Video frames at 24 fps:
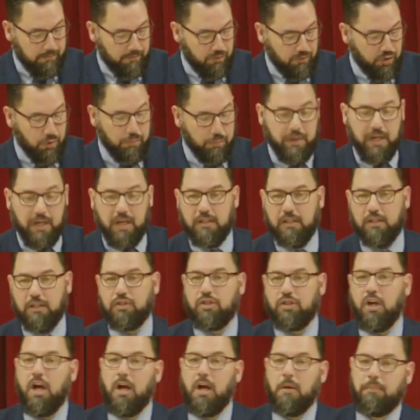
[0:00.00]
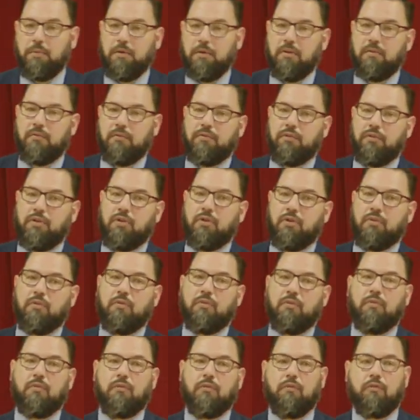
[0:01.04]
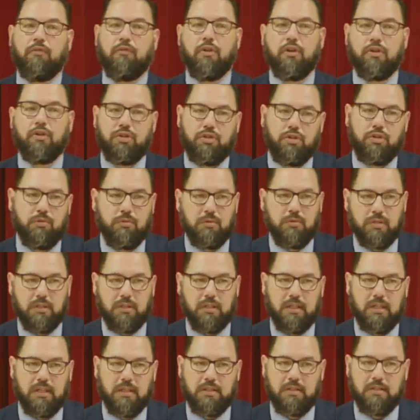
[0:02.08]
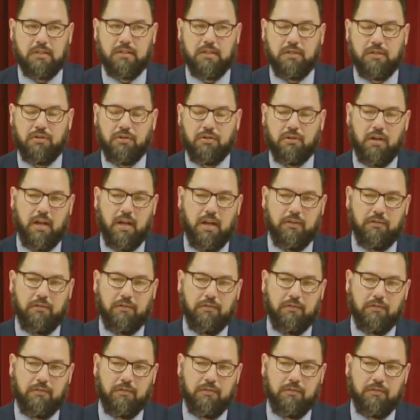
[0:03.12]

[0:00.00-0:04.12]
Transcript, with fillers: to be at the top of your virtues list in your life.